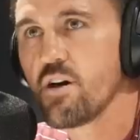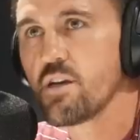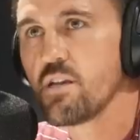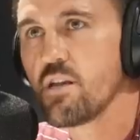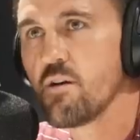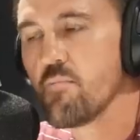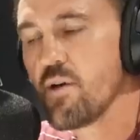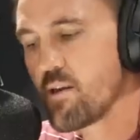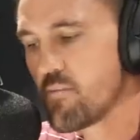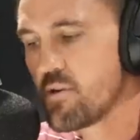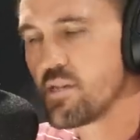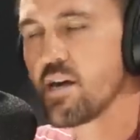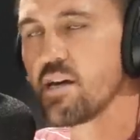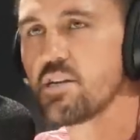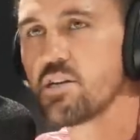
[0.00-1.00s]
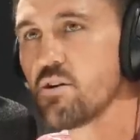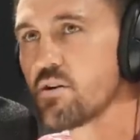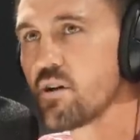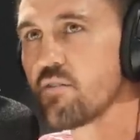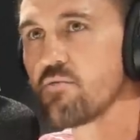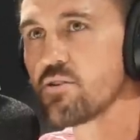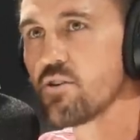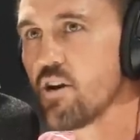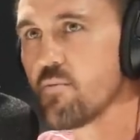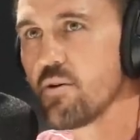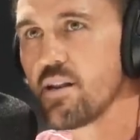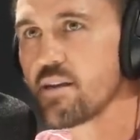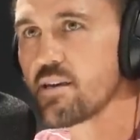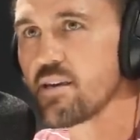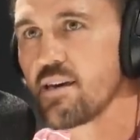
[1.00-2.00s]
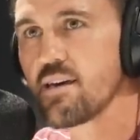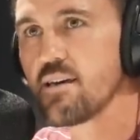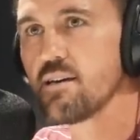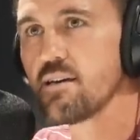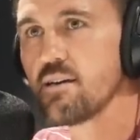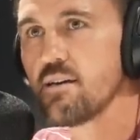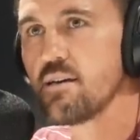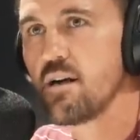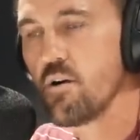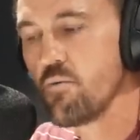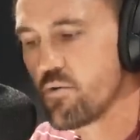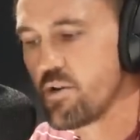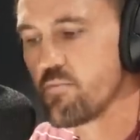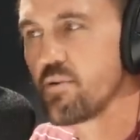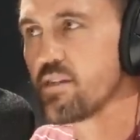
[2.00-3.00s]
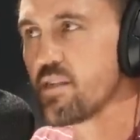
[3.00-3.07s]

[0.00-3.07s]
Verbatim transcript: You know, make me the underdog every time. I don't care. I want to be the